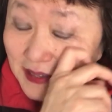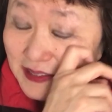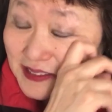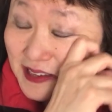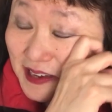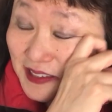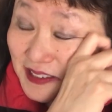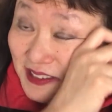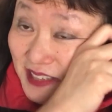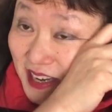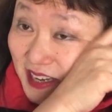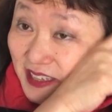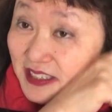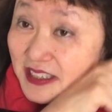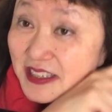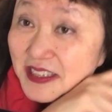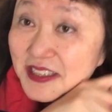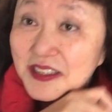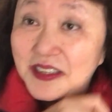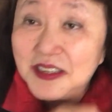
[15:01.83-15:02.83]

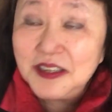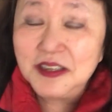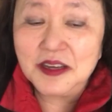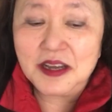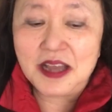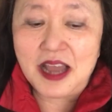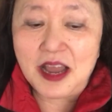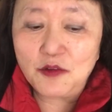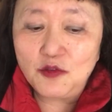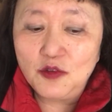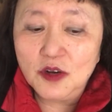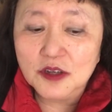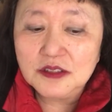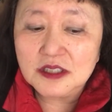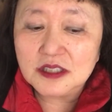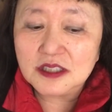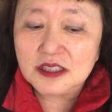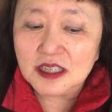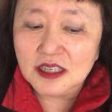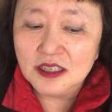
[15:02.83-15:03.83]
Dohnanyi wrote
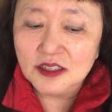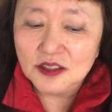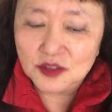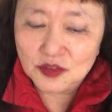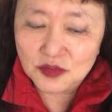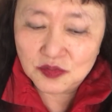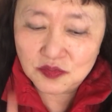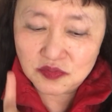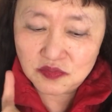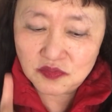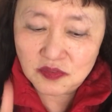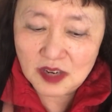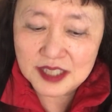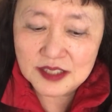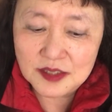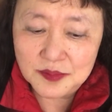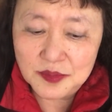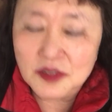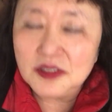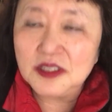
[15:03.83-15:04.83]
this
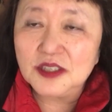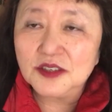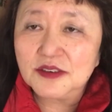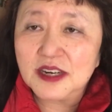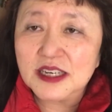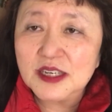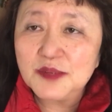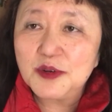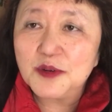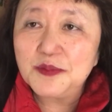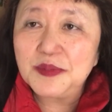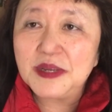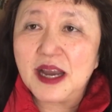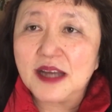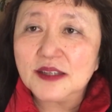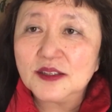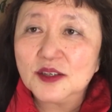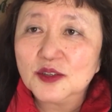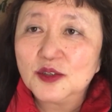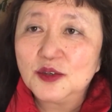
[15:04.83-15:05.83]
incredible
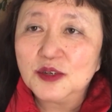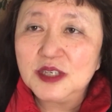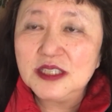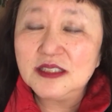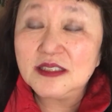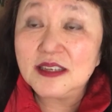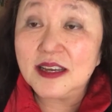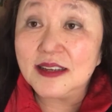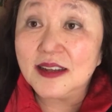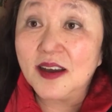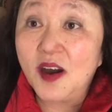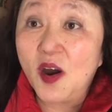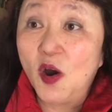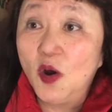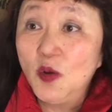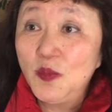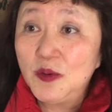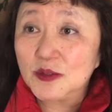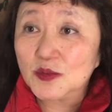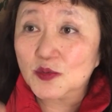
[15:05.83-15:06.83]
piano quintet,
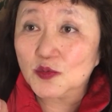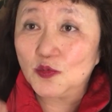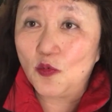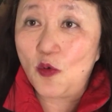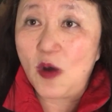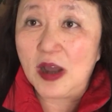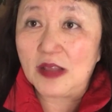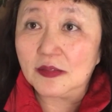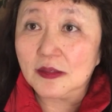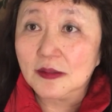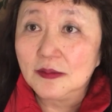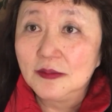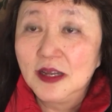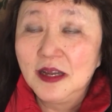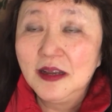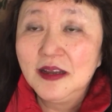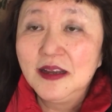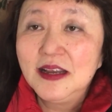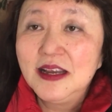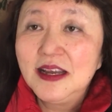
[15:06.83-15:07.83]
Opus 1.
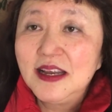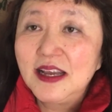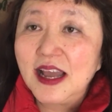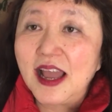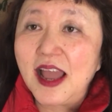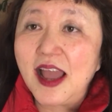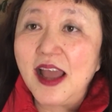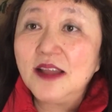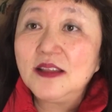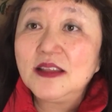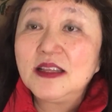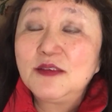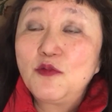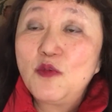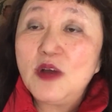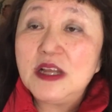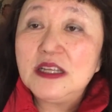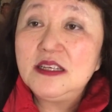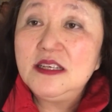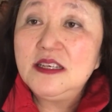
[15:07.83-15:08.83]
And
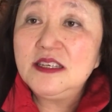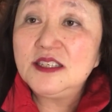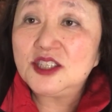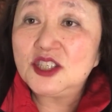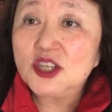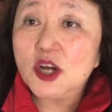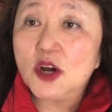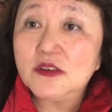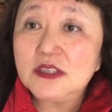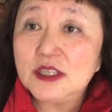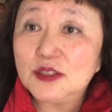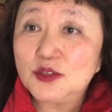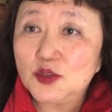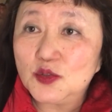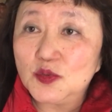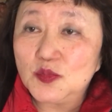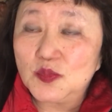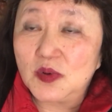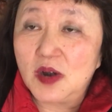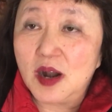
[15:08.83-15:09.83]
when he showed it
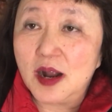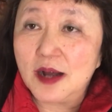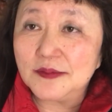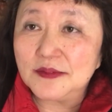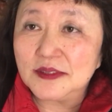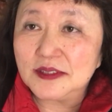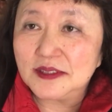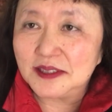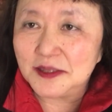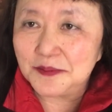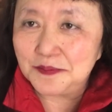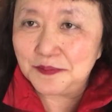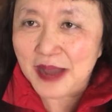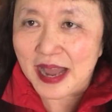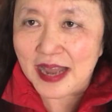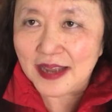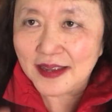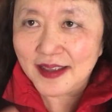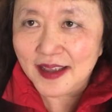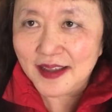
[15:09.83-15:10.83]
to Brahms, the
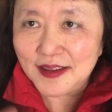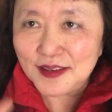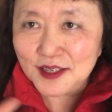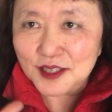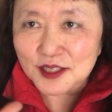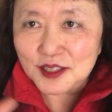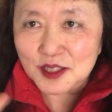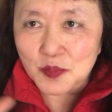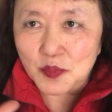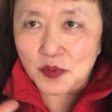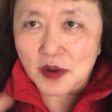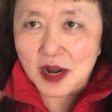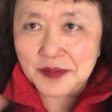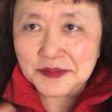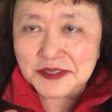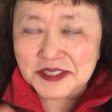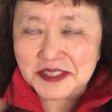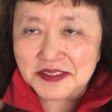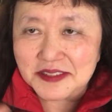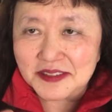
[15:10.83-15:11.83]
back end is the
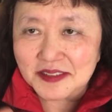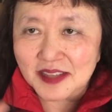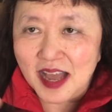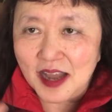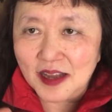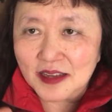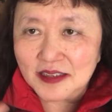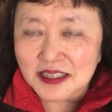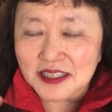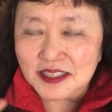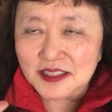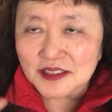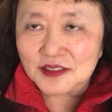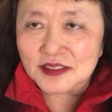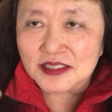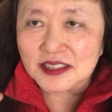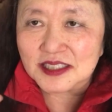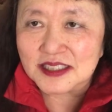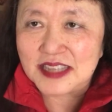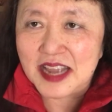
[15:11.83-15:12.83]
Brahms is
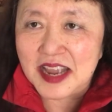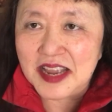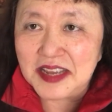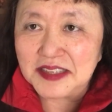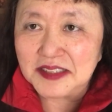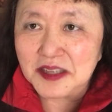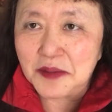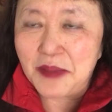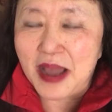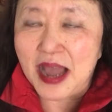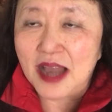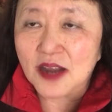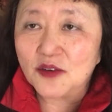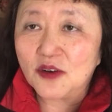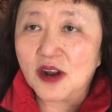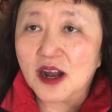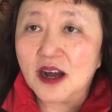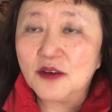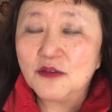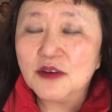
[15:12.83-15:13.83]
staying in the
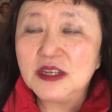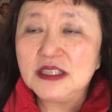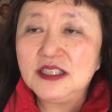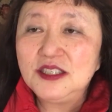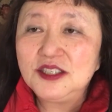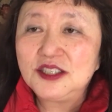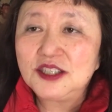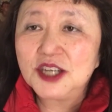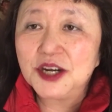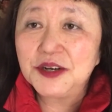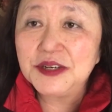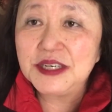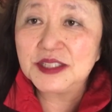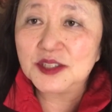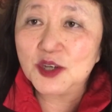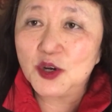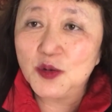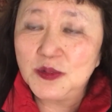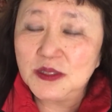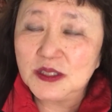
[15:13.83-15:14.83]
background. When he showed his
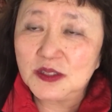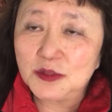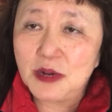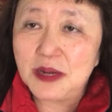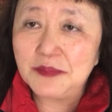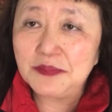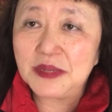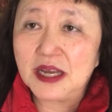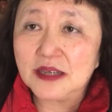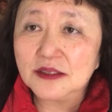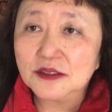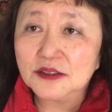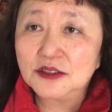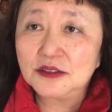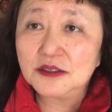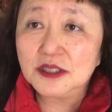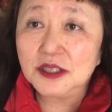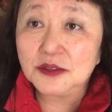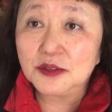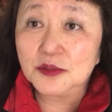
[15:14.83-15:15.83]
Opus 1 piano
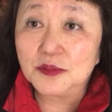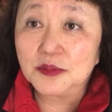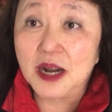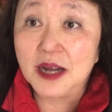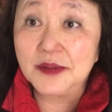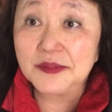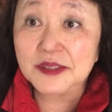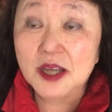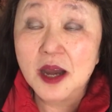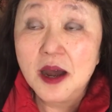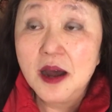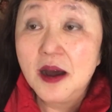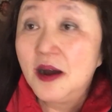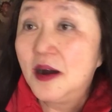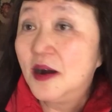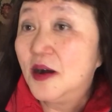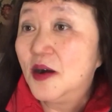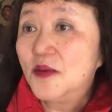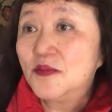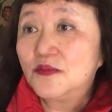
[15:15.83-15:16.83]
trio to Brahms,
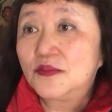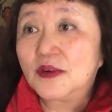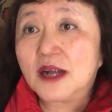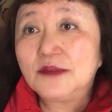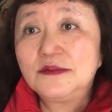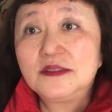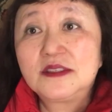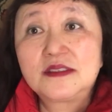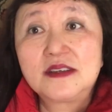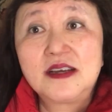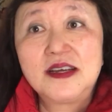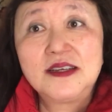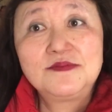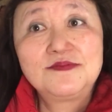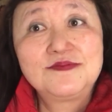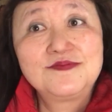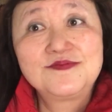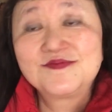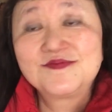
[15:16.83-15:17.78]
Brahms said,